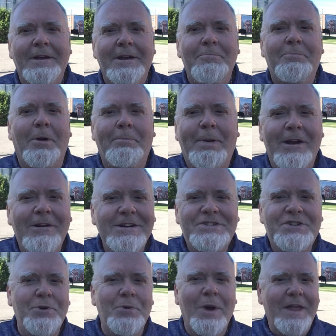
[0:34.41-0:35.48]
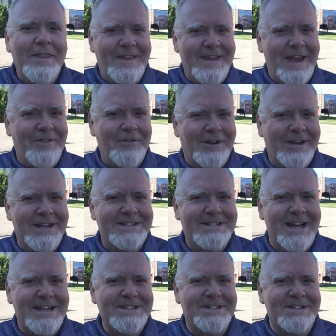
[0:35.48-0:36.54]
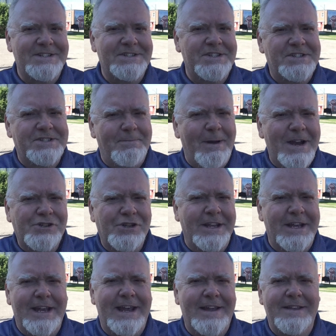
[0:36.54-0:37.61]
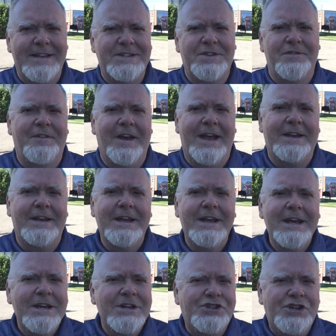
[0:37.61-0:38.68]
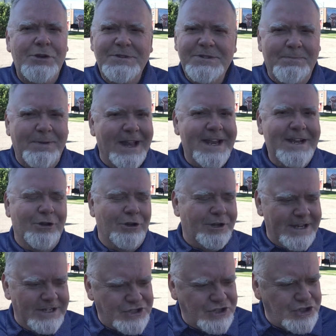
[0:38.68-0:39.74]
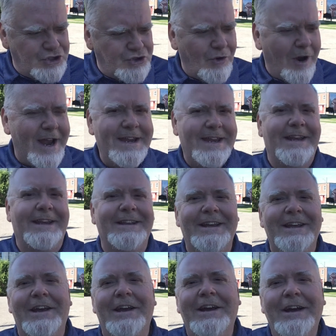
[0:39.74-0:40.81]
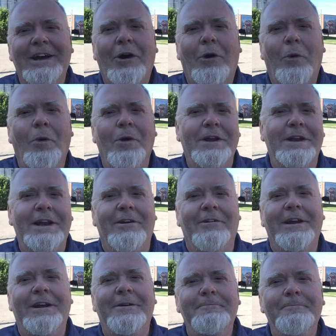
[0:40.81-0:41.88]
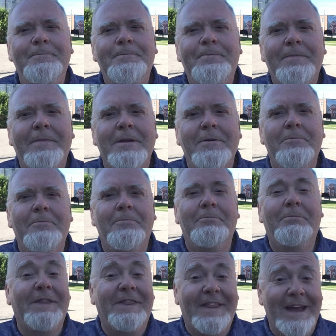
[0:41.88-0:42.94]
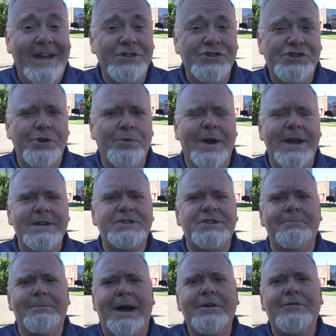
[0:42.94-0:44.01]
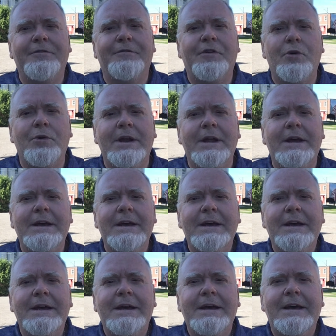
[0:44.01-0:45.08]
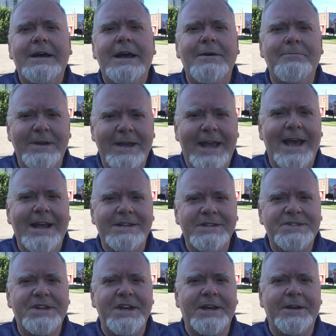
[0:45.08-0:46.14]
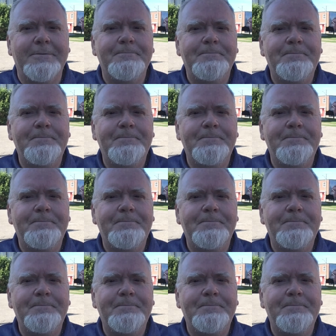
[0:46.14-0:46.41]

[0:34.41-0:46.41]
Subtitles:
Compared to the other contestants, especially in this event, she was plain looking strikingly ordinary. But then she raised the microphone and began to sing.